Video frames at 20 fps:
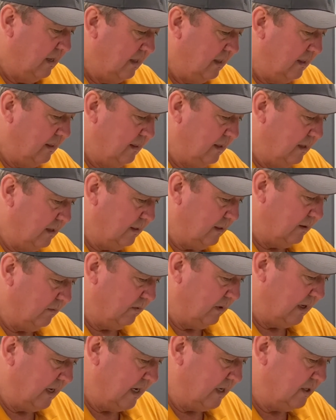that the
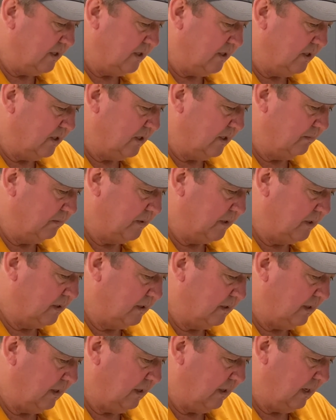
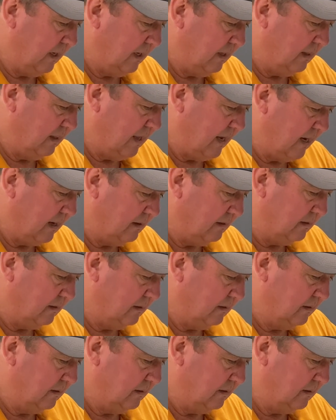relationships in that